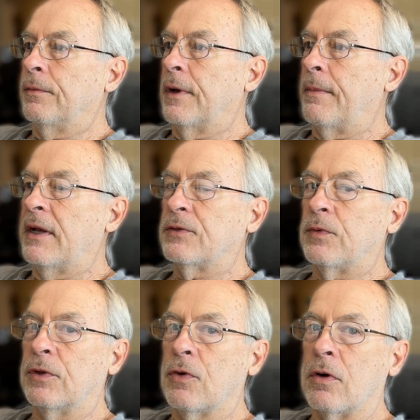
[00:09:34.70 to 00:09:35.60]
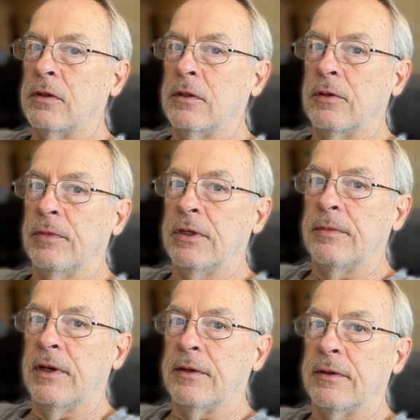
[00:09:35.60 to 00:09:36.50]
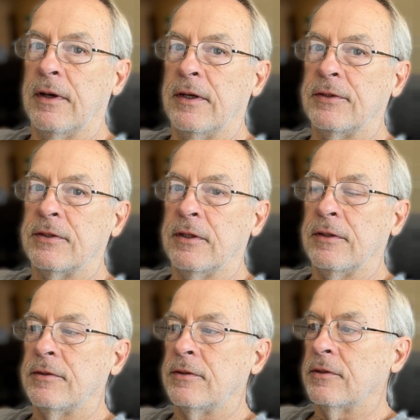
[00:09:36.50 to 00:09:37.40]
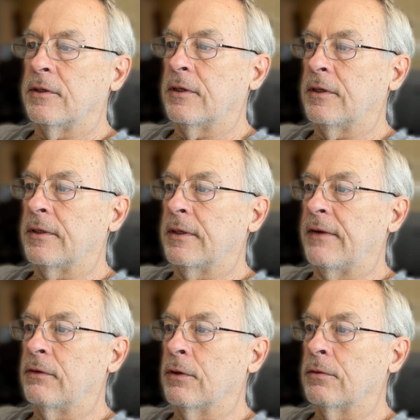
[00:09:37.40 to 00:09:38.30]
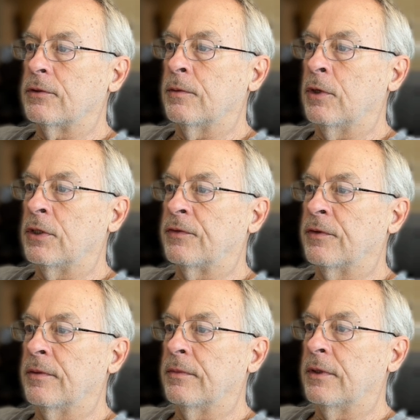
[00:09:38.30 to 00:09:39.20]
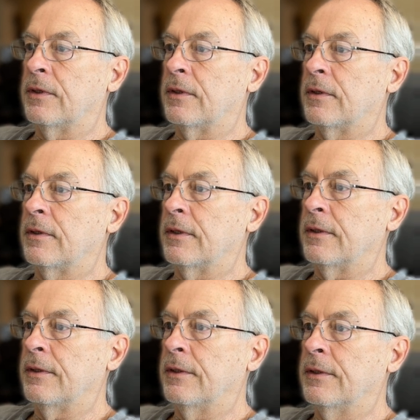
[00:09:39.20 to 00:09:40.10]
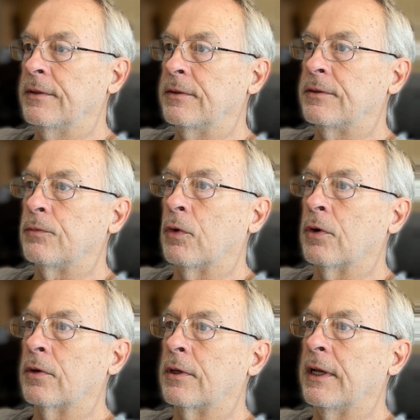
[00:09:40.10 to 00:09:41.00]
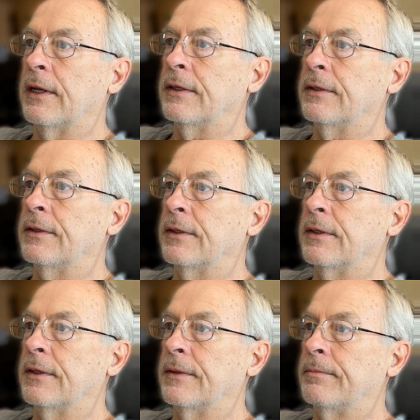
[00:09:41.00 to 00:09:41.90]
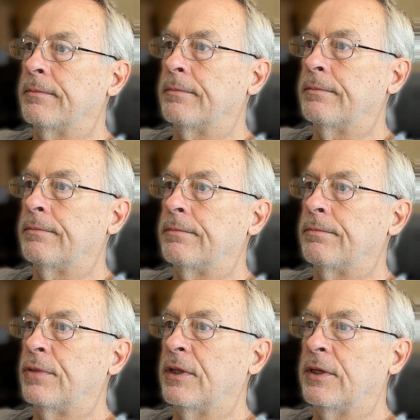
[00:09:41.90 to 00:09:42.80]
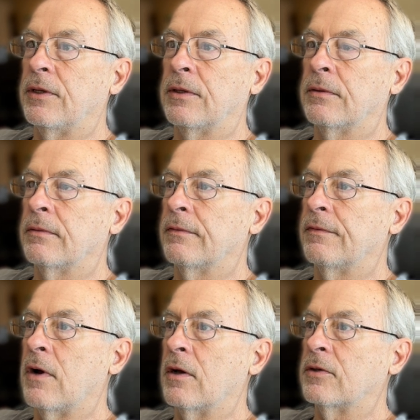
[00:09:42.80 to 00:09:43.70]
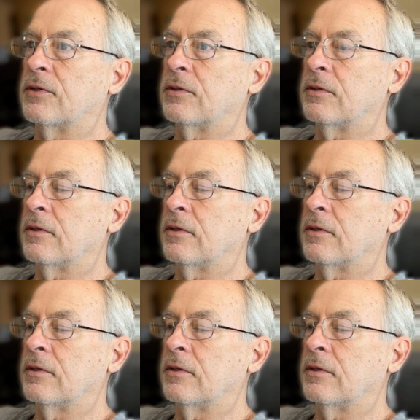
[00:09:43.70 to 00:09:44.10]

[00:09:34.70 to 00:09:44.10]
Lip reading: I might as well talk a little bit about isolates. I've learned so much from Ian's work and Plague Fox,